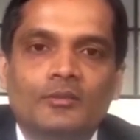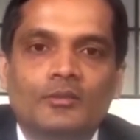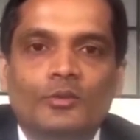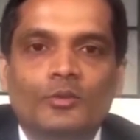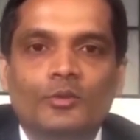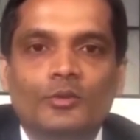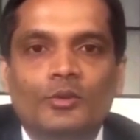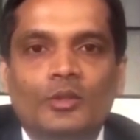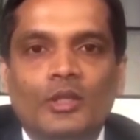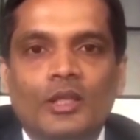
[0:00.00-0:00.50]

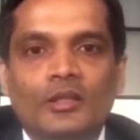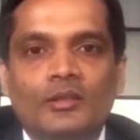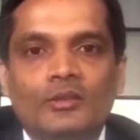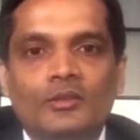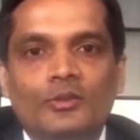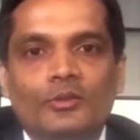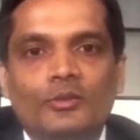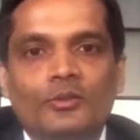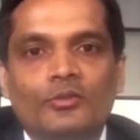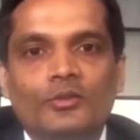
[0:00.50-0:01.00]
good time
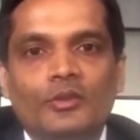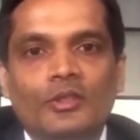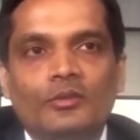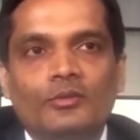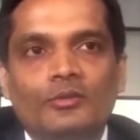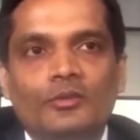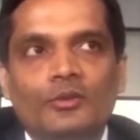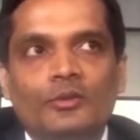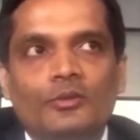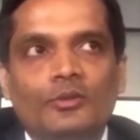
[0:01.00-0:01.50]
for the movie
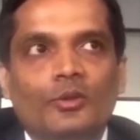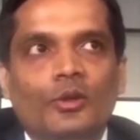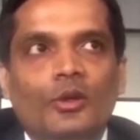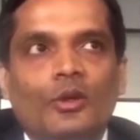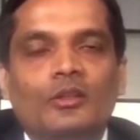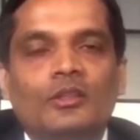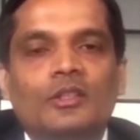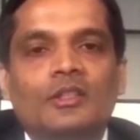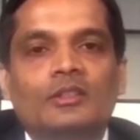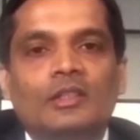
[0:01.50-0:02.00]
because
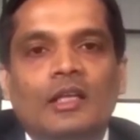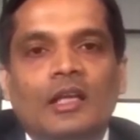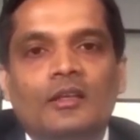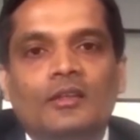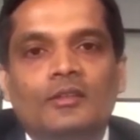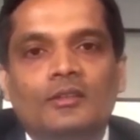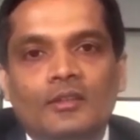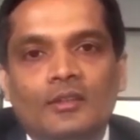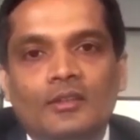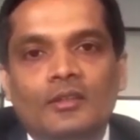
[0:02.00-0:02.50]
otherwise you
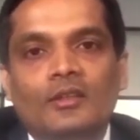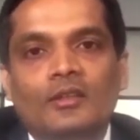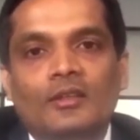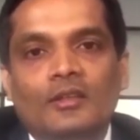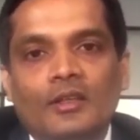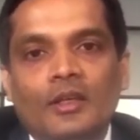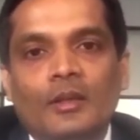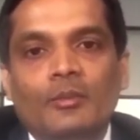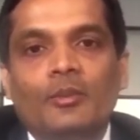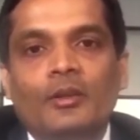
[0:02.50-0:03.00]
sit for three
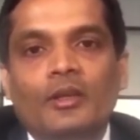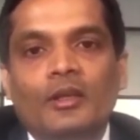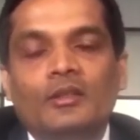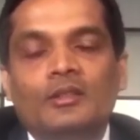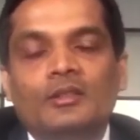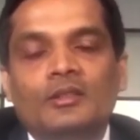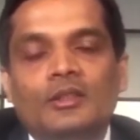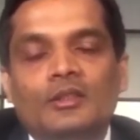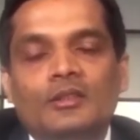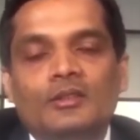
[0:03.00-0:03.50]

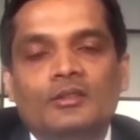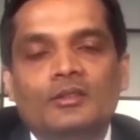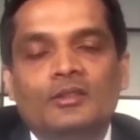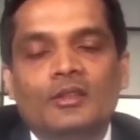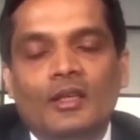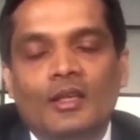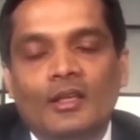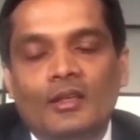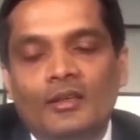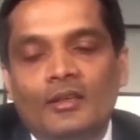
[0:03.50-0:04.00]
continuous hours
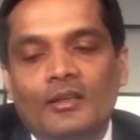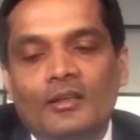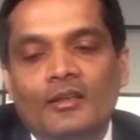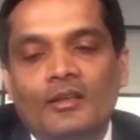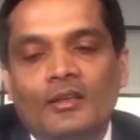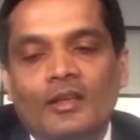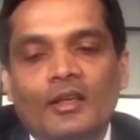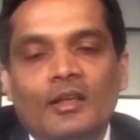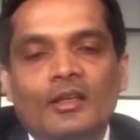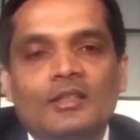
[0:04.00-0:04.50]
and when you get
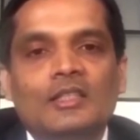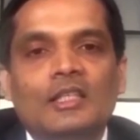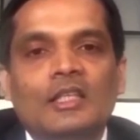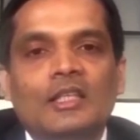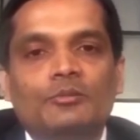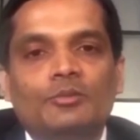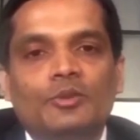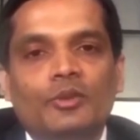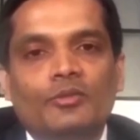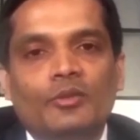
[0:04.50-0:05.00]
up you will be
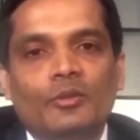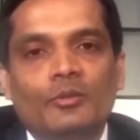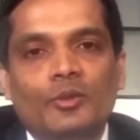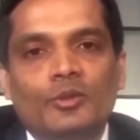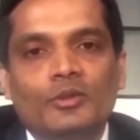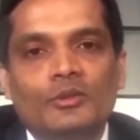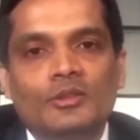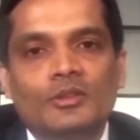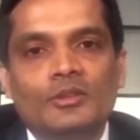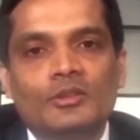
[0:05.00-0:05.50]
like
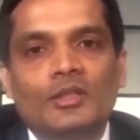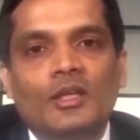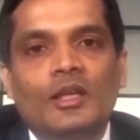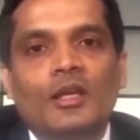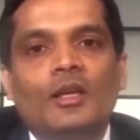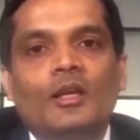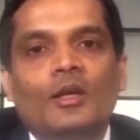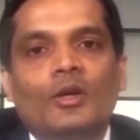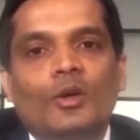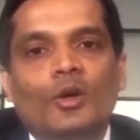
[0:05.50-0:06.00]
oh my
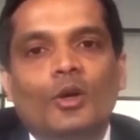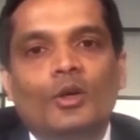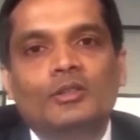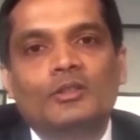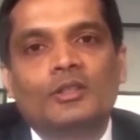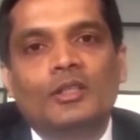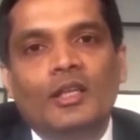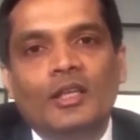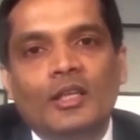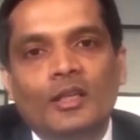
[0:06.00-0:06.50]
god my
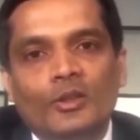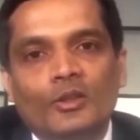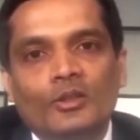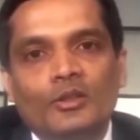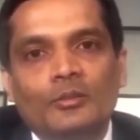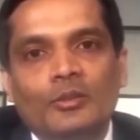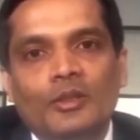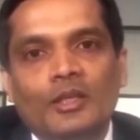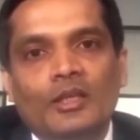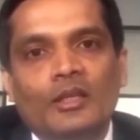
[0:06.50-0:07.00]
back is hurting
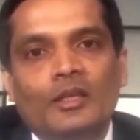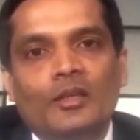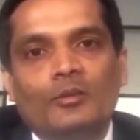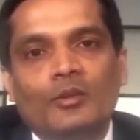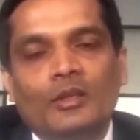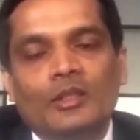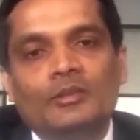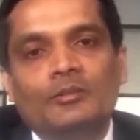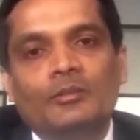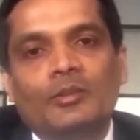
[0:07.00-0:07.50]

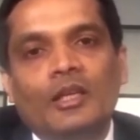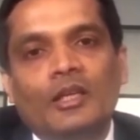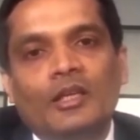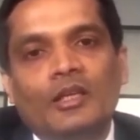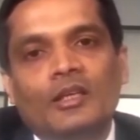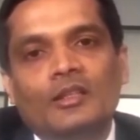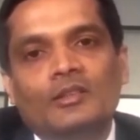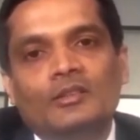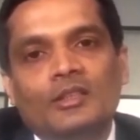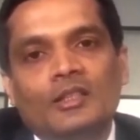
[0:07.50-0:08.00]
or if you
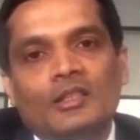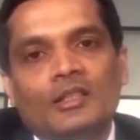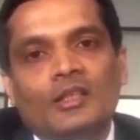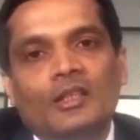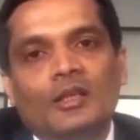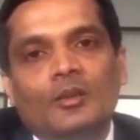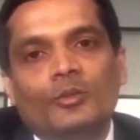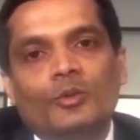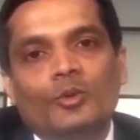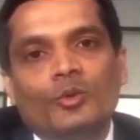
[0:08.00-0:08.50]
are going
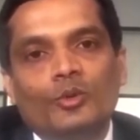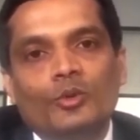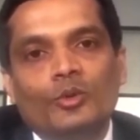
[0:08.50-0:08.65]
for a